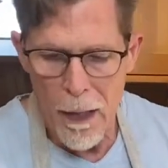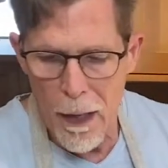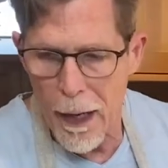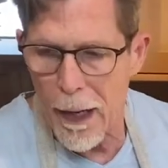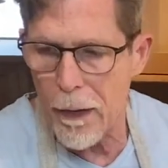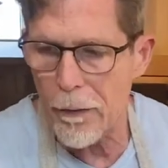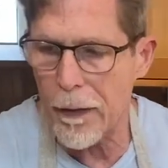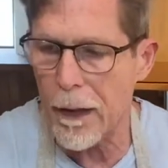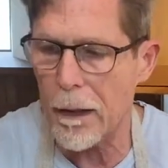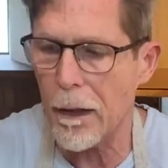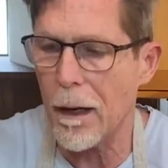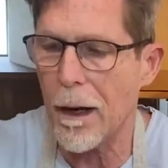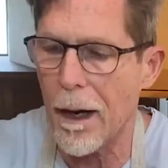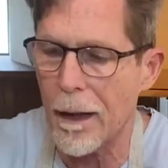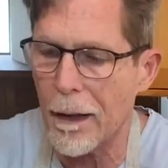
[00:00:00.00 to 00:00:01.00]
And then
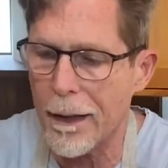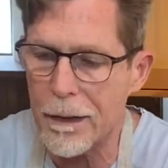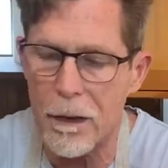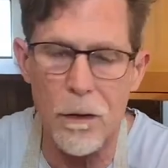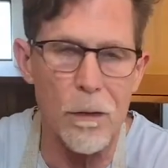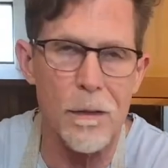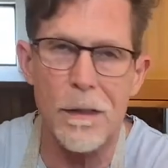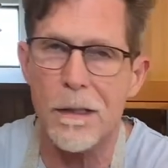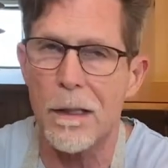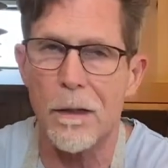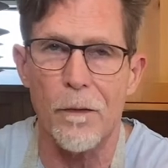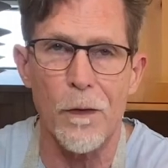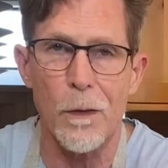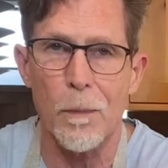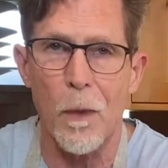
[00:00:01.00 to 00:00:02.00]
I like to do this in a
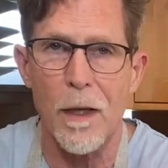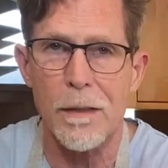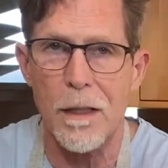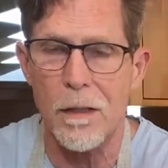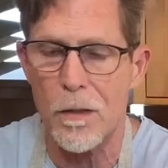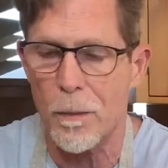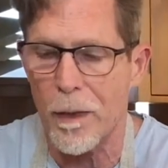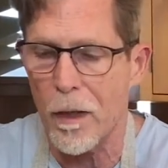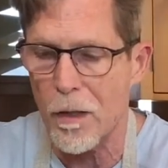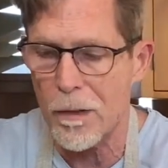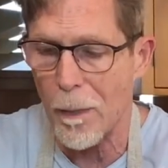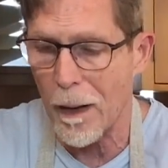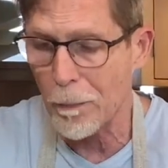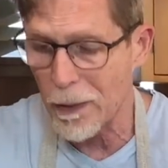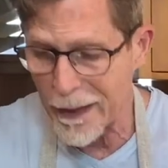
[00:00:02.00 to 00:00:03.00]
food processor because
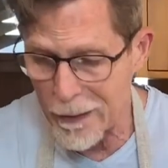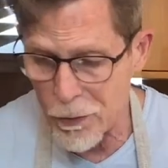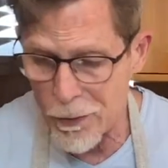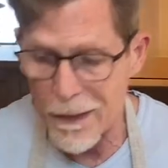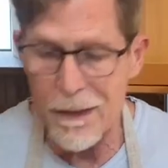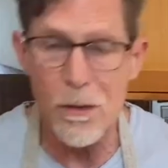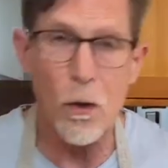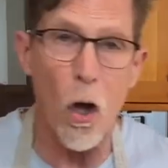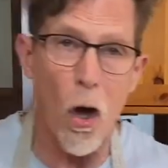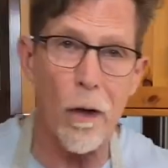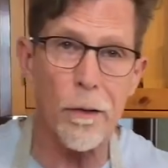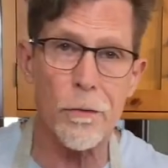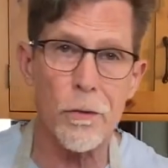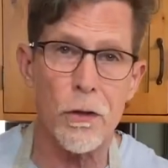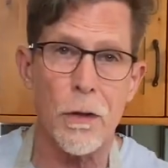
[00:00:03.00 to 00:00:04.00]
my blender is
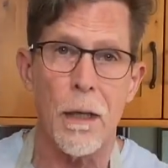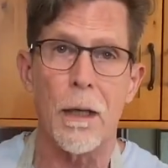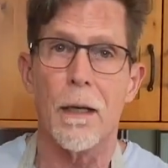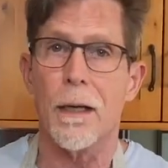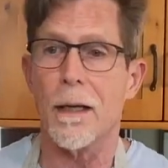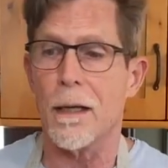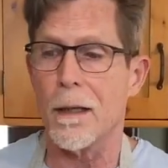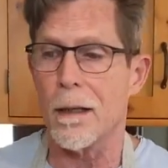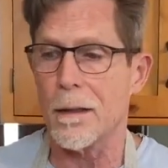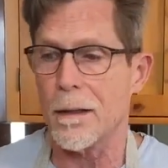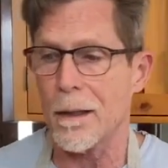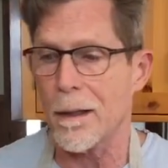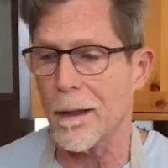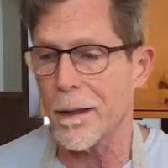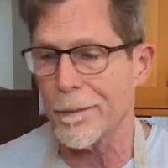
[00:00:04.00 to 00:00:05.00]
large and
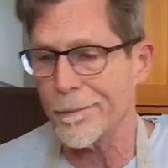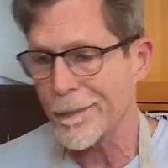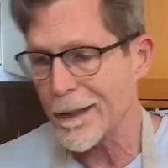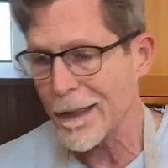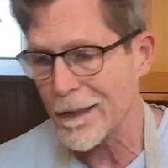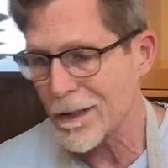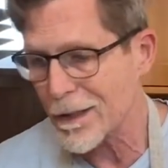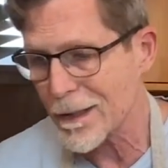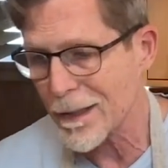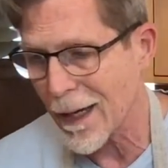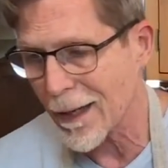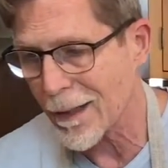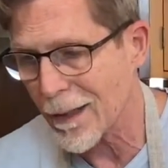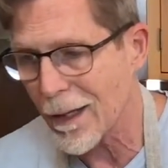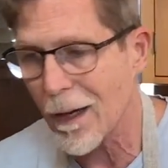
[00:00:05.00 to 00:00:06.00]
there's
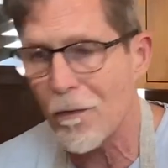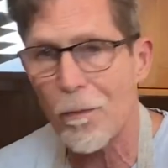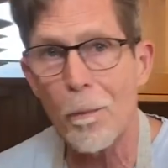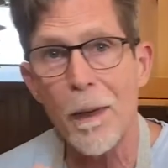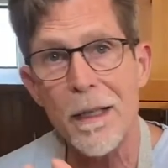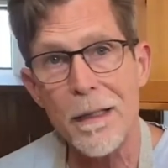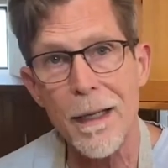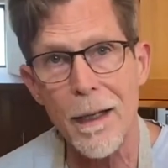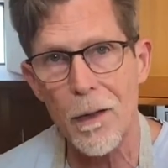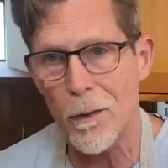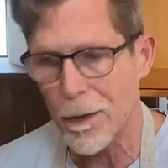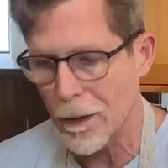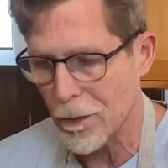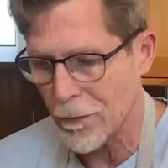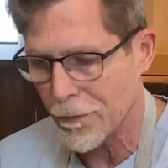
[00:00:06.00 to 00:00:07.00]
not enough
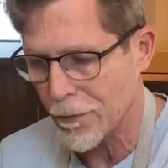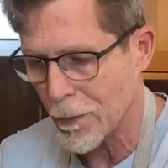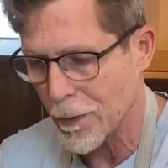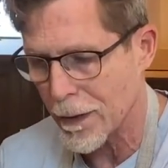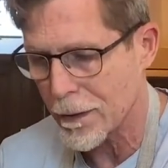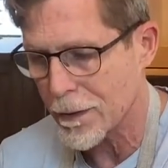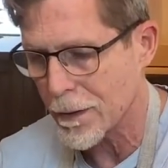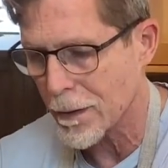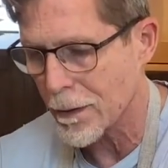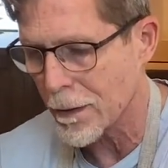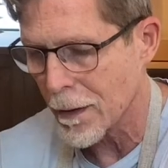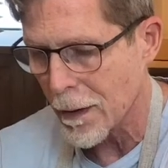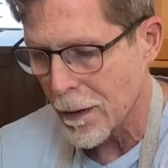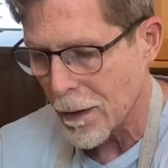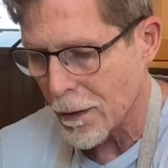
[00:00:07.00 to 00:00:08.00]
material for it to
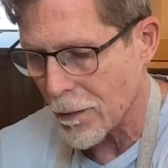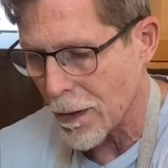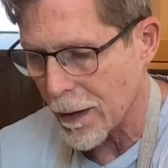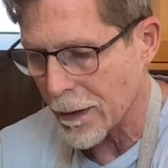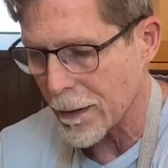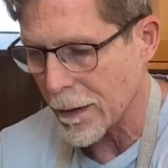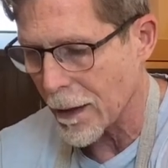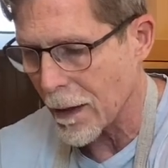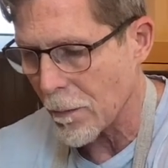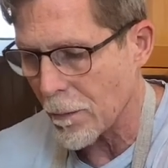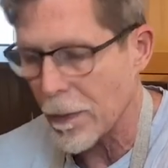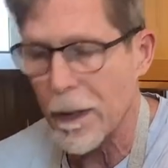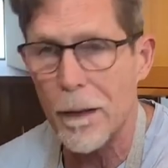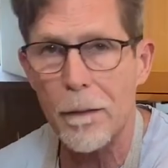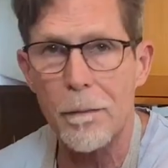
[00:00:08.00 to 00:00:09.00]
grind it up.
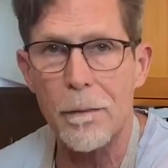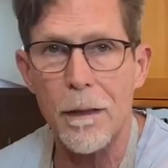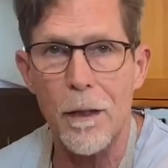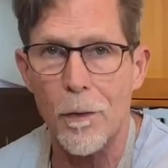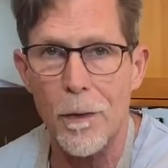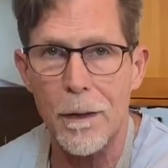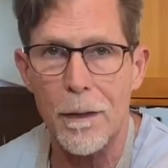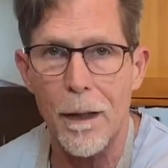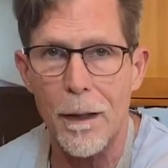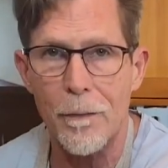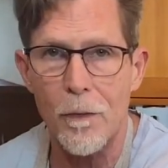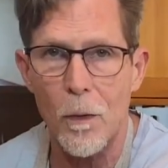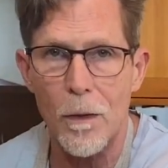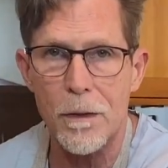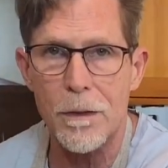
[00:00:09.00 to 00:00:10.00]
But in the Yucatan, of
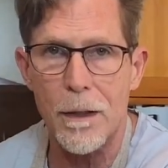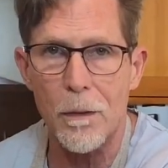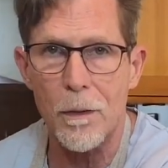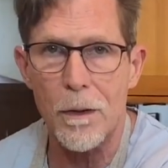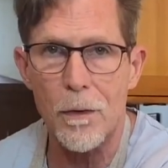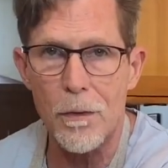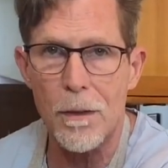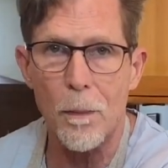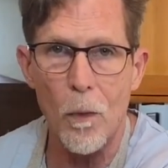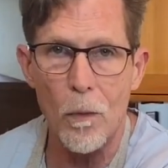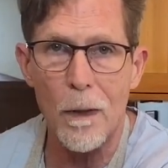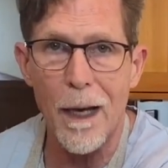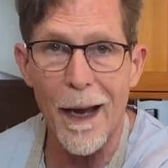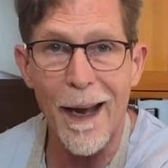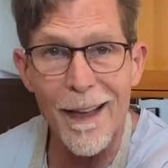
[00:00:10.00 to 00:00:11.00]
course, they would use a
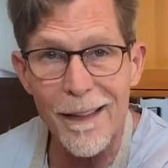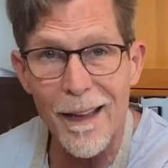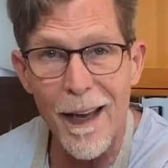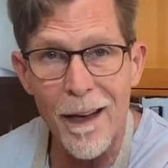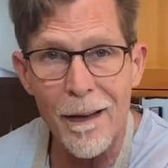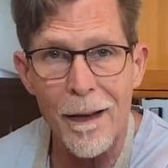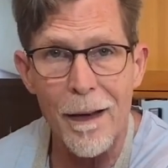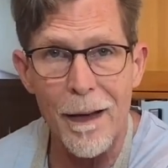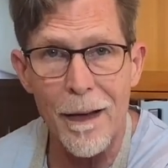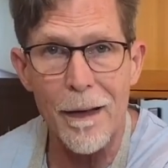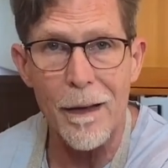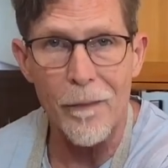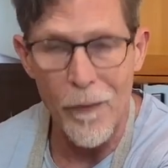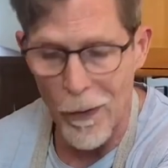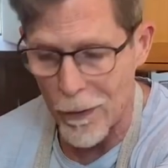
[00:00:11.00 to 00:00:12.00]
molcajete in
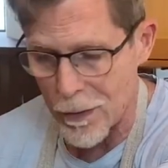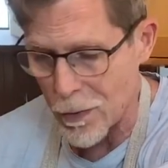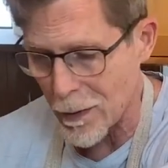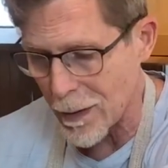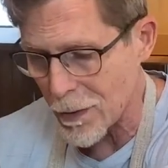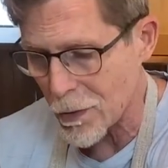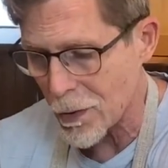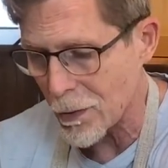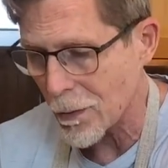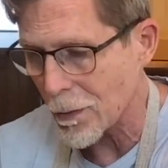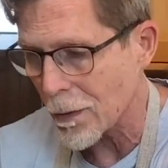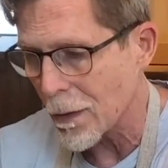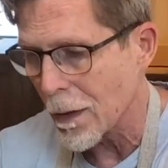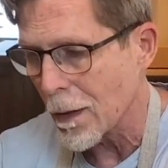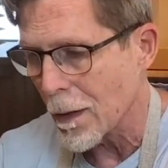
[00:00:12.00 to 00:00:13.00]
a very traditional
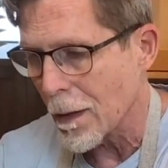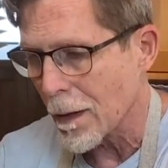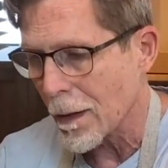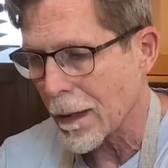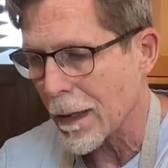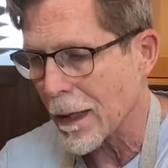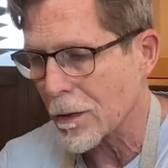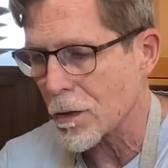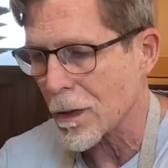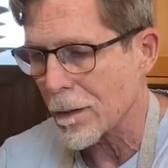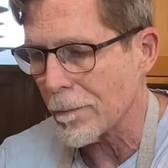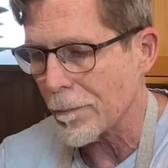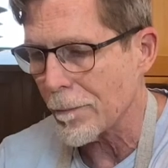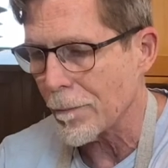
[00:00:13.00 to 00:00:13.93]
kitchen.